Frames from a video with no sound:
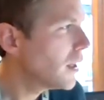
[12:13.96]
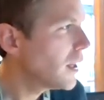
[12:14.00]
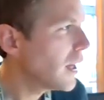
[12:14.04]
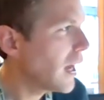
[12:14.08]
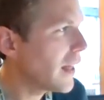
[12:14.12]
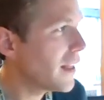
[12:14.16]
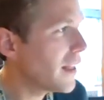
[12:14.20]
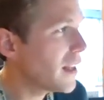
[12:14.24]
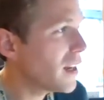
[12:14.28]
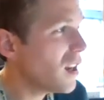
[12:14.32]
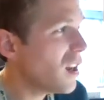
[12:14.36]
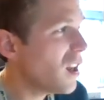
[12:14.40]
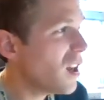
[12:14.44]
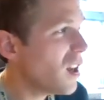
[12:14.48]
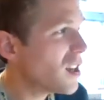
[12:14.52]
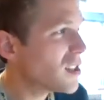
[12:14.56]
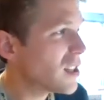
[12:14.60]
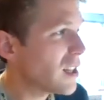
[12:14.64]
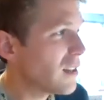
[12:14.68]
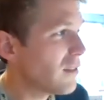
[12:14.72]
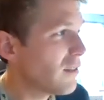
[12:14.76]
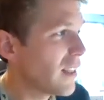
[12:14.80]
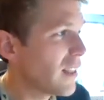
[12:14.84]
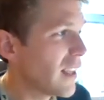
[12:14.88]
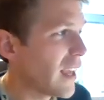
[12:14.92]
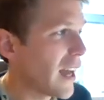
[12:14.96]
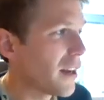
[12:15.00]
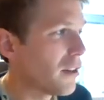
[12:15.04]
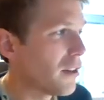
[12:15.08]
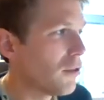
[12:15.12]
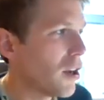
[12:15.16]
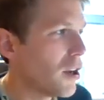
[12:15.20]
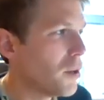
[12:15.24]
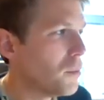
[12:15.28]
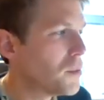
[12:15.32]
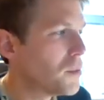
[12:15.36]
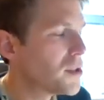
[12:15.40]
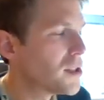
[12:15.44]
And then lastly, for the
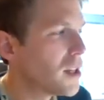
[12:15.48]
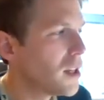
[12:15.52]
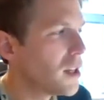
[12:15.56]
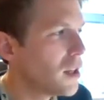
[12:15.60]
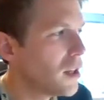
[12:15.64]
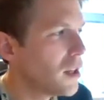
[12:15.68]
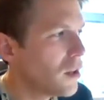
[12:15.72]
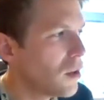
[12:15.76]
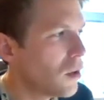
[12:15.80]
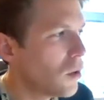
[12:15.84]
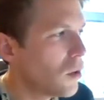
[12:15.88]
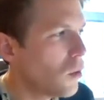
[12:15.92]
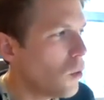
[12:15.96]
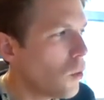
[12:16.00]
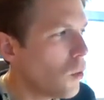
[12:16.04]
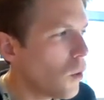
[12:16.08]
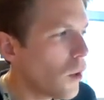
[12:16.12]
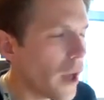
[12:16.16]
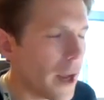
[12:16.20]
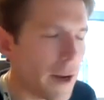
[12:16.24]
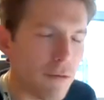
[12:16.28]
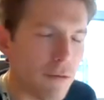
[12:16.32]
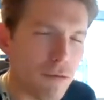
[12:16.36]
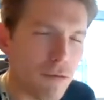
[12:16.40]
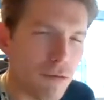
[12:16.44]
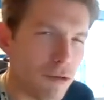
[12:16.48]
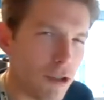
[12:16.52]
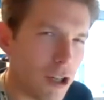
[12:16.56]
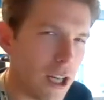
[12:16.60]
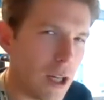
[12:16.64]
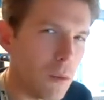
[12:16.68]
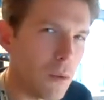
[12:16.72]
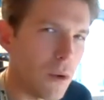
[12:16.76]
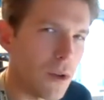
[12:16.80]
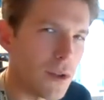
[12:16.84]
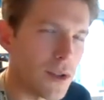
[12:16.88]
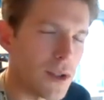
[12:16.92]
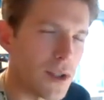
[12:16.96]
anaerobes, all I really
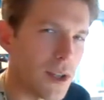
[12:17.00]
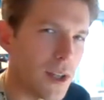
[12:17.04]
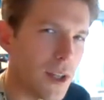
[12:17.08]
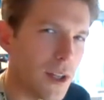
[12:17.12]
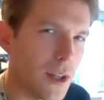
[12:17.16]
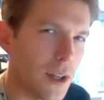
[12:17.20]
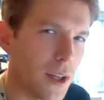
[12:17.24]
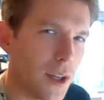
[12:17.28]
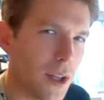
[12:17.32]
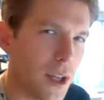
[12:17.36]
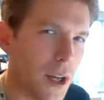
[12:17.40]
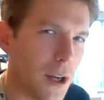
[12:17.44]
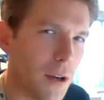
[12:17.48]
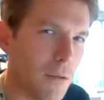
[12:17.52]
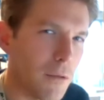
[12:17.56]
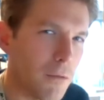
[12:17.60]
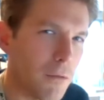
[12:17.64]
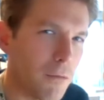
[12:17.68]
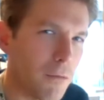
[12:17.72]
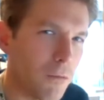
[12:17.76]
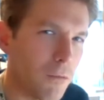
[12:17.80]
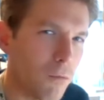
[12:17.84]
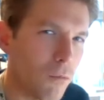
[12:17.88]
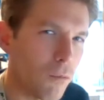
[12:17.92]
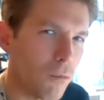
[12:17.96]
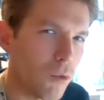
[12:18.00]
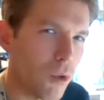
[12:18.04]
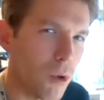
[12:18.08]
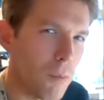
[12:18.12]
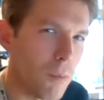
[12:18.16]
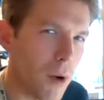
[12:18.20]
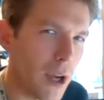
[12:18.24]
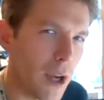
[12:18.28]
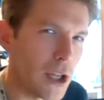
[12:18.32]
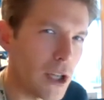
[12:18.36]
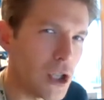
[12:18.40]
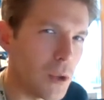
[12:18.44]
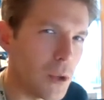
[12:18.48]
want to kind of
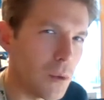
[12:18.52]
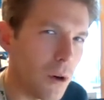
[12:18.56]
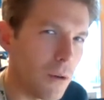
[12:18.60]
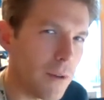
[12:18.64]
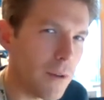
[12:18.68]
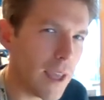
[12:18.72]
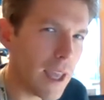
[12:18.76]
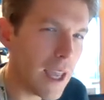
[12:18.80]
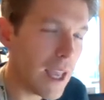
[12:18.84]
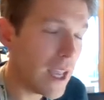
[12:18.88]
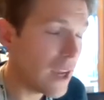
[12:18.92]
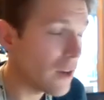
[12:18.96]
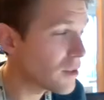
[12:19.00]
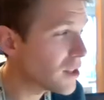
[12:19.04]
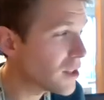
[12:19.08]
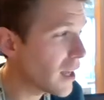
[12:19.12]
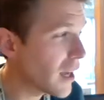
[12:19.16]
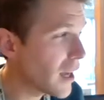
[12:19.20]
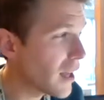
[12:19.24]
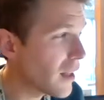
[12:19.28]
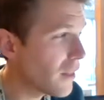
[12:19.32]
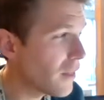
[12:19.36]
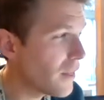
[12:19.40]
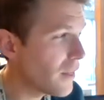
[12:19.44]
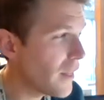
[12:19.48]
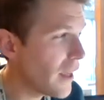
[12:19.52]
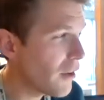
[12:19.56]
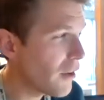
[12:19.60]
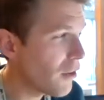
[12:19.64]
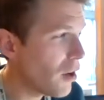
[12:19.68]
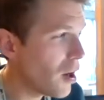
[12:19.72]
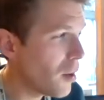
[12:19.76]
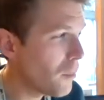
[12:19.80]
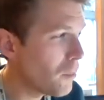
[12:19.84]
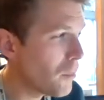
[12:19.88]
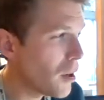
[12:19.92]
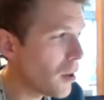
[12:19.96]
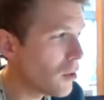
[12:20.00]
remind you of here is that there
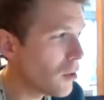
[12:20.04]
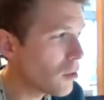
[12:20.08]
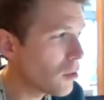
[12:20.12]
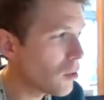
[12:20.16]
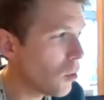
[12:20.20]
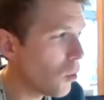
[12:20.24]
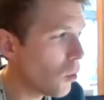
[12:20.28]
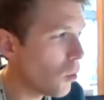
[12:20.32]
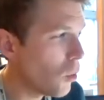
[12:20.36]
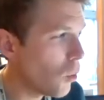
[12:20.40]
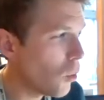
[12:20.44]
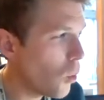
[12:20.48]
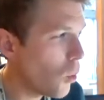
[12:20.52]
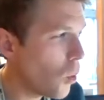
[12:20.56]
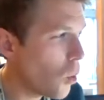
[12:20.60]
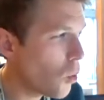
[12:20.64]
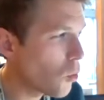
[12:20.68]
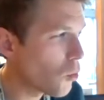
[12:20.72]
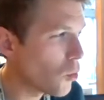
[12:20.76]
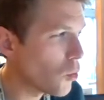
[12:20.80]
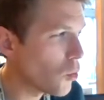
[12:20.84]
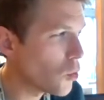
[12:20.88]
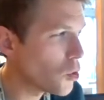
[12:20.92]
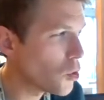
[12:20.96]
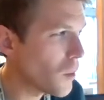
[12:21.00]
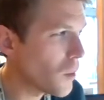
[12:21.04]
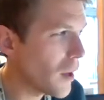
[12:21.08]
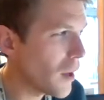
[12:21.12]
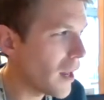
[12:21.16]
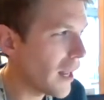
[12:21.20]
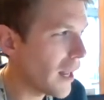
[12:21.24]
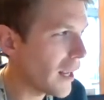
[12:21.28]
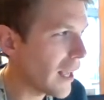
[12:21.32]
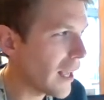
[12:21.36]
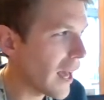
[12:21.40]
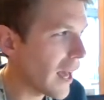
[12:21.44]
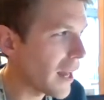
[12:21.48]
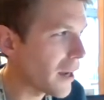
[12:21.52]
are both oral
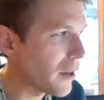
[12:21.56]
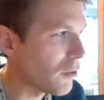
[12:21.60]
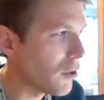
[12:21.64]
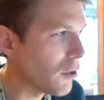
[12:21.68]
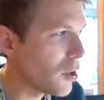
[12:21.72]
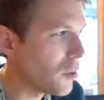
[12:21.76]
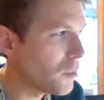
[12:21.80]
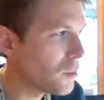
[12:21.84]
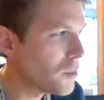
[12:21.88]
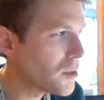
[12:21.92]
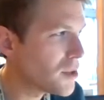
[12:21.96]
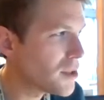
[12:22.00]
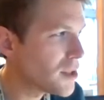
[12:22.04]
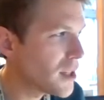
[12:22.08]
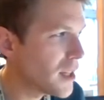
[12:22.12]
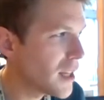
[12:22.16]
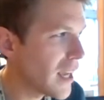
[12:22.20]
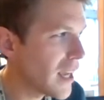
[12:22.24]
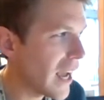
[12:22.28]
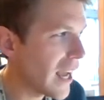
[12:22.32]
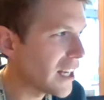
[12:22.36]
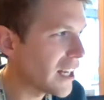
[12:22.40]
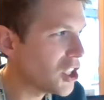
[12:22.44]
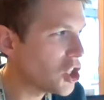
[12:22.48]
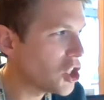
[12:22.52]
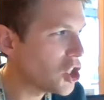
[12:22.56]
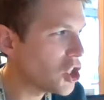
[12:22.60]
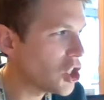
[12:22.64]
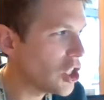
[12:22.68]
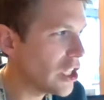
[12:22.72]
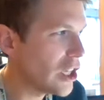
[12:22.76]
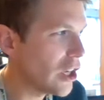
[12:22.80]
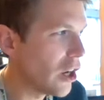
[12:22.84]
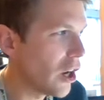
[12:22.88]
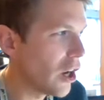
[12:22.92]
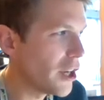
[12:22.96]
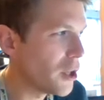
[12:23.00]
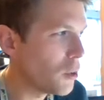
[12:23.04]
dwelling anaerobes and
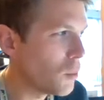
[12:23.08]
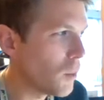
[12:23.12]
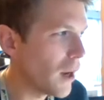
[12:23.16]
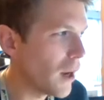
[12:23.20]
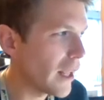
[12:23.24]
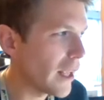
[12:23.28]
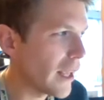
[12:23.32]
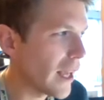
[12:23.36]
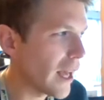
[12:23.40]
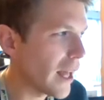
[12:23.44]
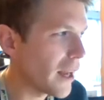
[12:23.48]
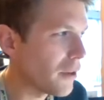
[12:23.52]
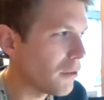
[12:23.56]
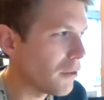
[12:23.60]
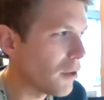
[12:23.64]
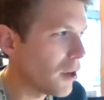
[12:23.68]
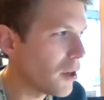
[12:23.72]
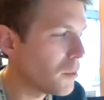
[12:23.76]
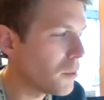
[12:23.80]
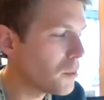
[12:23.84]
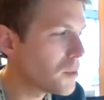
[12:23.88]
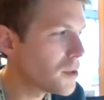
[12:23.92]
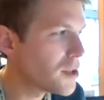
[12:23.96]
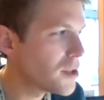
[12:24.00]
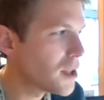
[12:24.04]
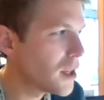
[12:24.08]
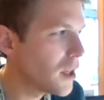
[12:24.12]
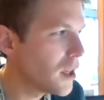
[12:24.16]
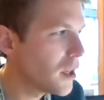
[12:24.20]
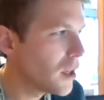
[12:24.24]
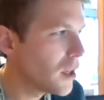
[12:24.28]
GI dwelling anaerobes.